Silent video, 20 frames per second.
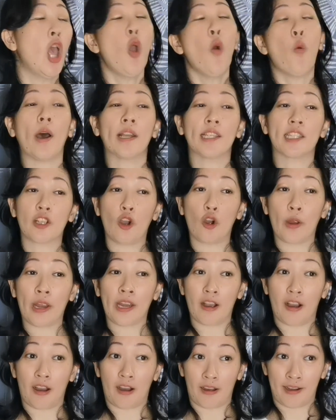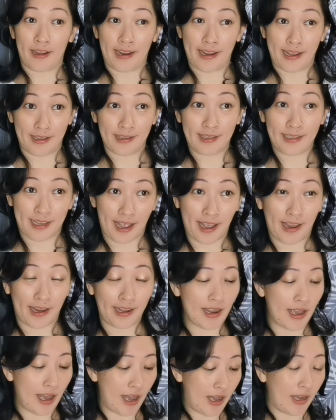what's going on inside
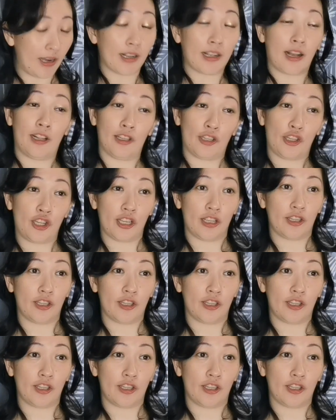the culture,